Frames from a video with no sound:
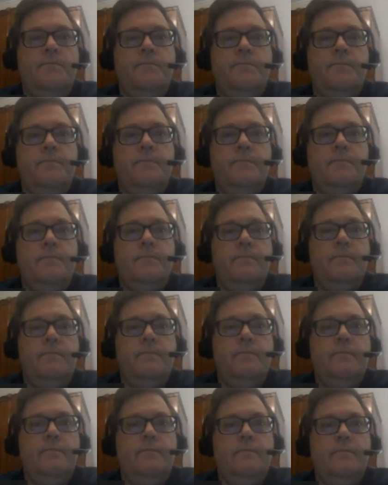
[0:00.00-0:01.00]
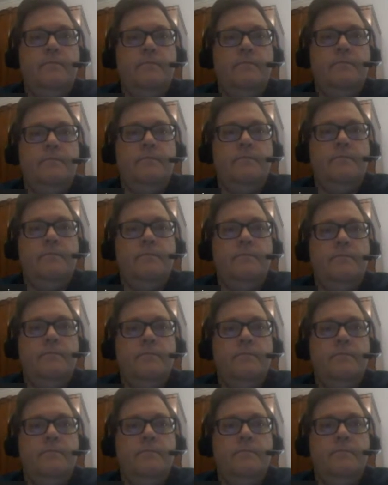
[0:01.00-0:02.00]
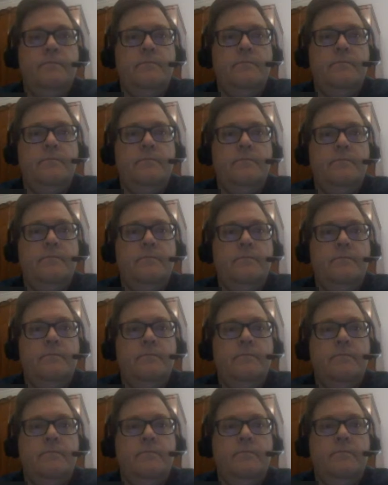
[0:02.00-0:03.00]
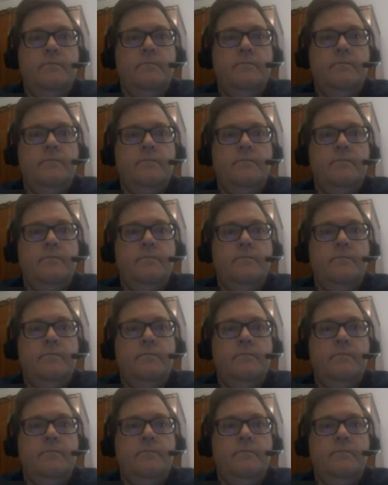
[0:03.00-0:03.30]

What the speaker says: This person isn't speaking.